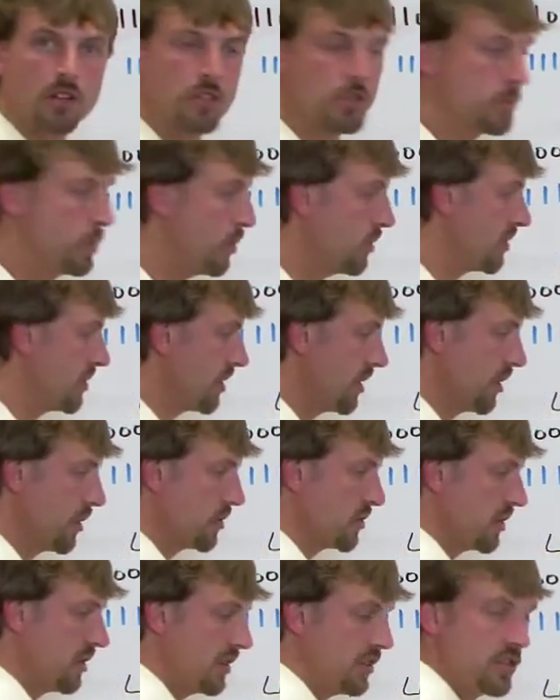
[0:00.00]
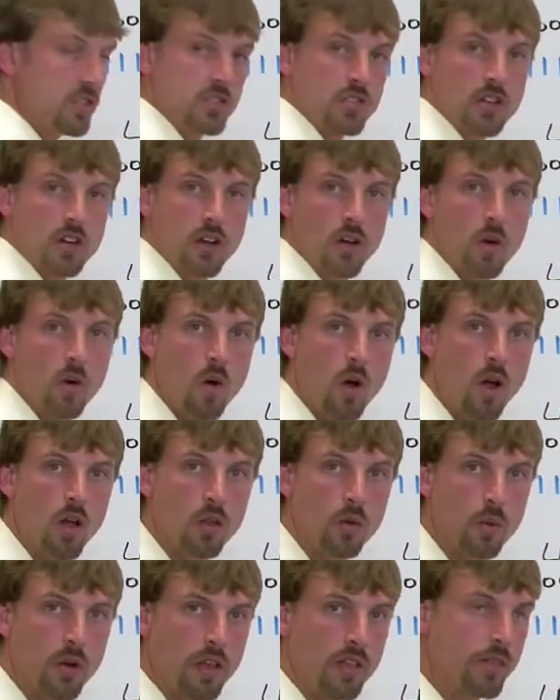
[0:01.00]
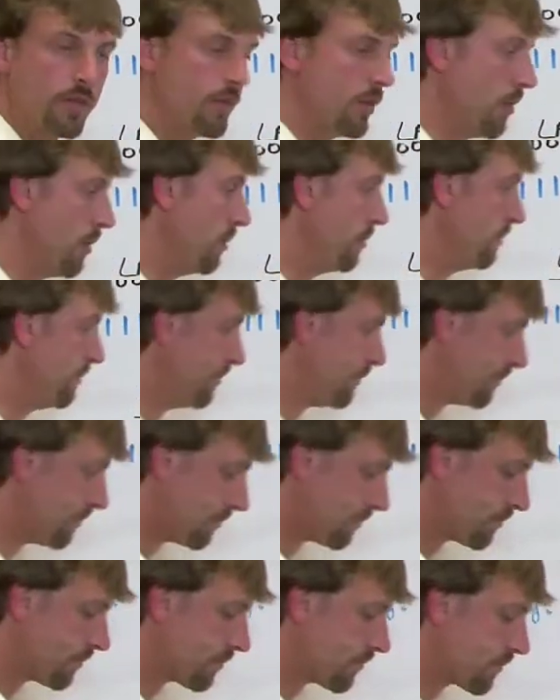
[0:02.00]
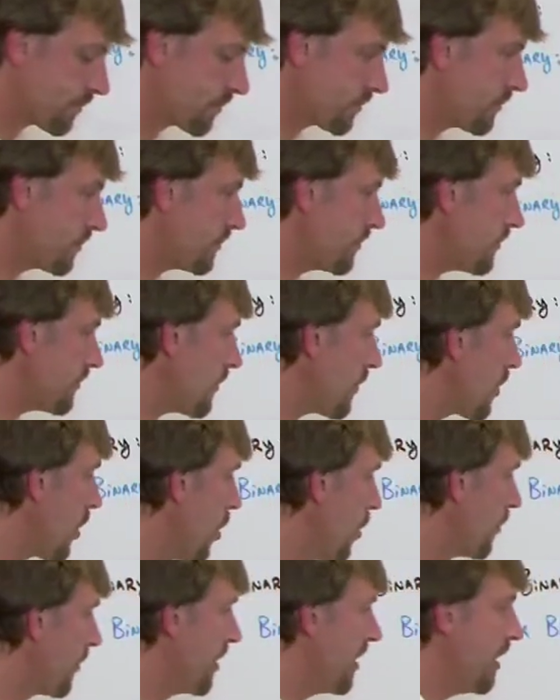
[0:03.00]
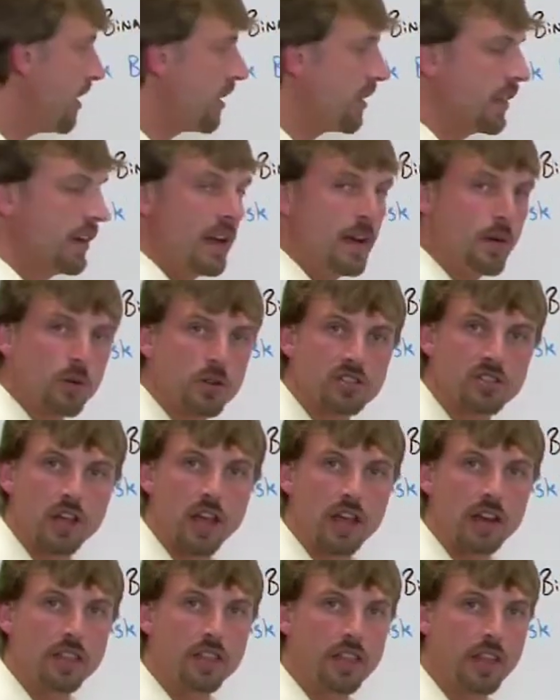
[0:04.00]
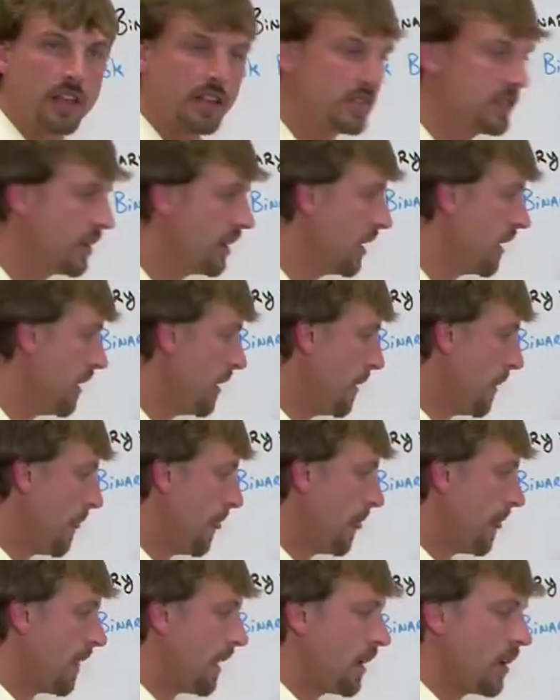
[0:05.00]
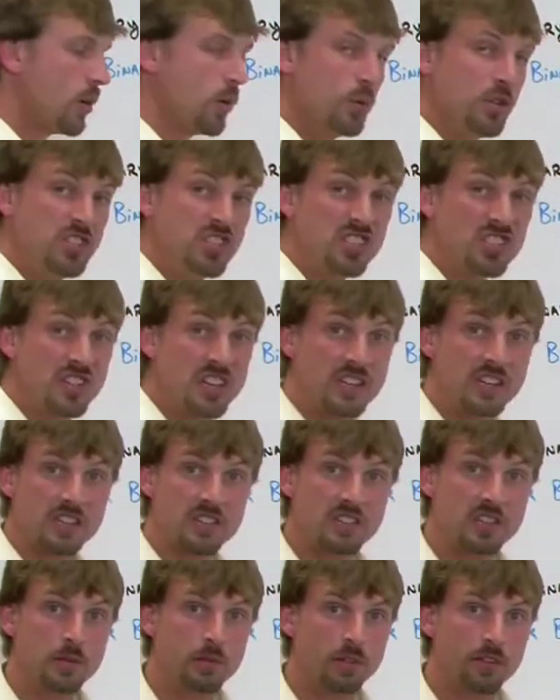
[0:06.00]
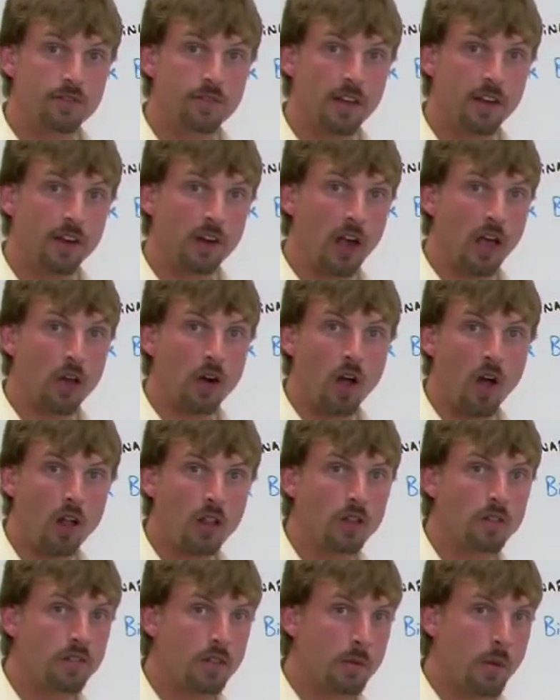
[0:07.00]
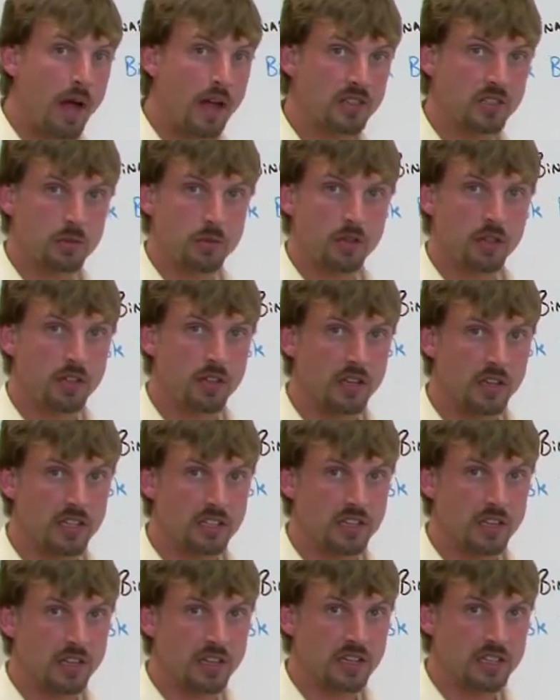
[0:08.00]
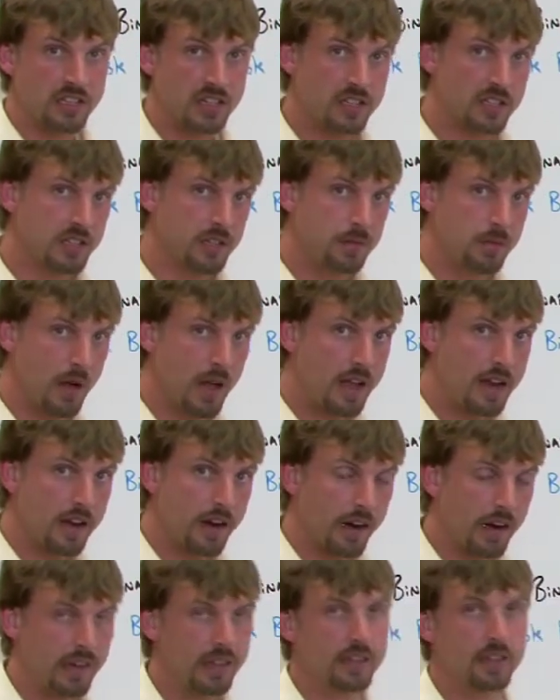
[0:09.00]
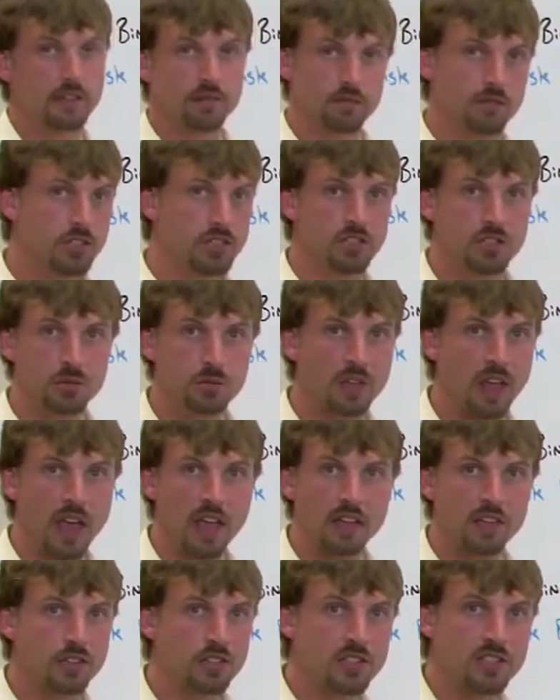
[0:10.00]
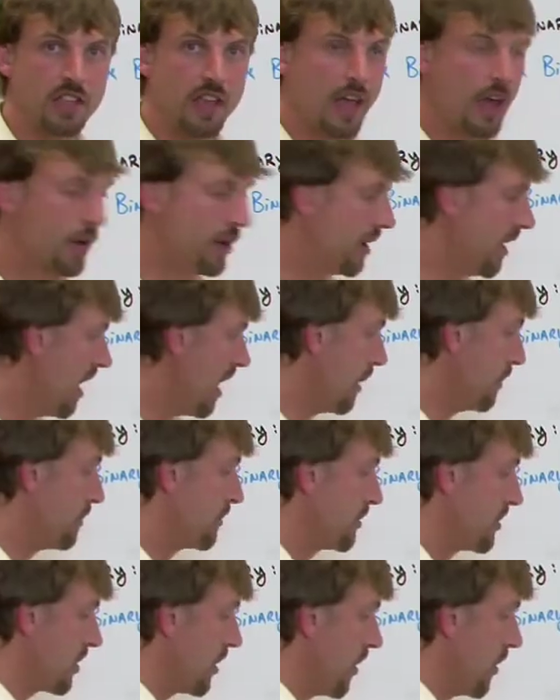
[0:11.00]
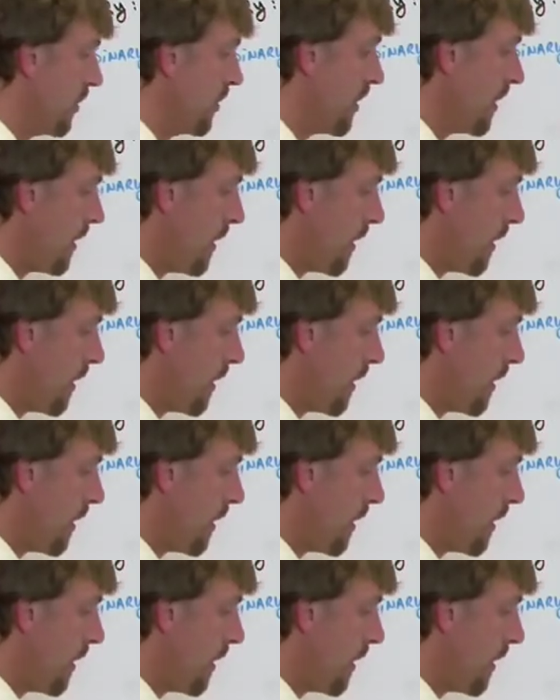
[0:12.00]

to just put zeros, and this is going to go all the way through. Over here on the network side of things, we just need to simply figure out all of the possibilities that exist in binary, and to do that, you just count it up. So